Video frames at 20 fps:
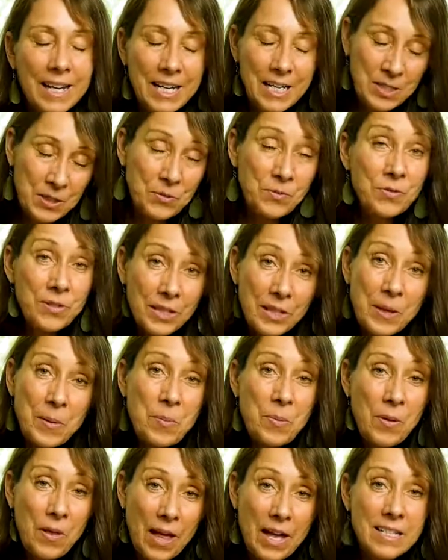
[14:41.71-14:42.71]
it's really
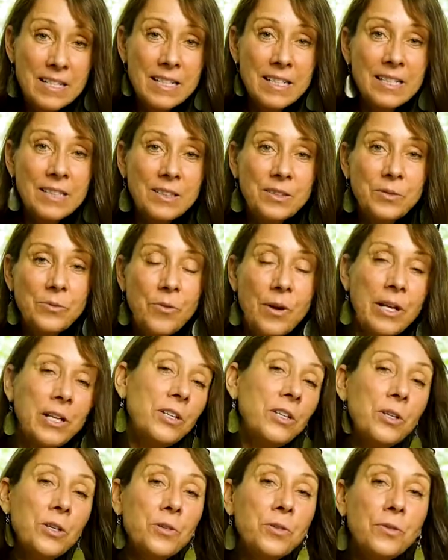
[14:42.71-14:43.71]
pleasant
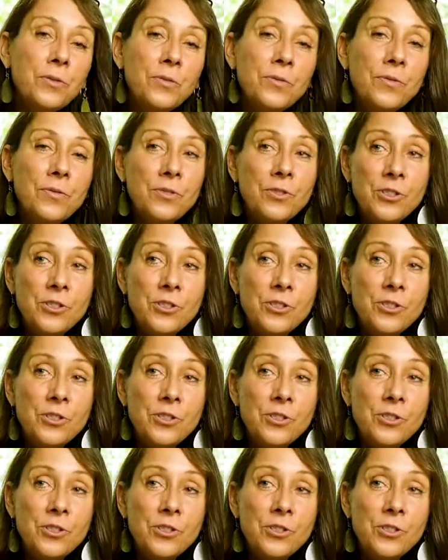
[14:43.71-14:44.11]
when you've